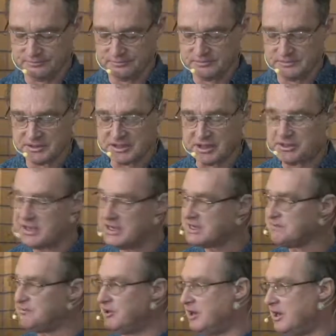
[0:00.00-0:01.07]
So
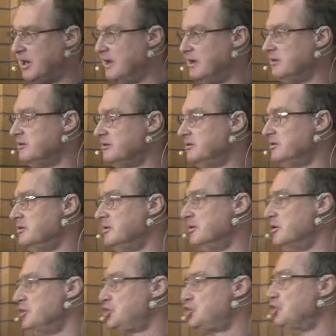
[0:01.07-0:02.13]
there's my
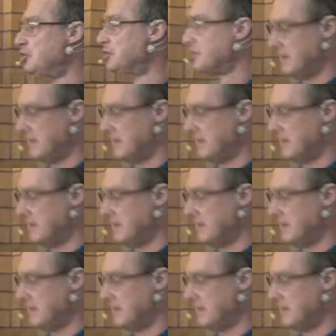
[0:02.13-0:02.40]
short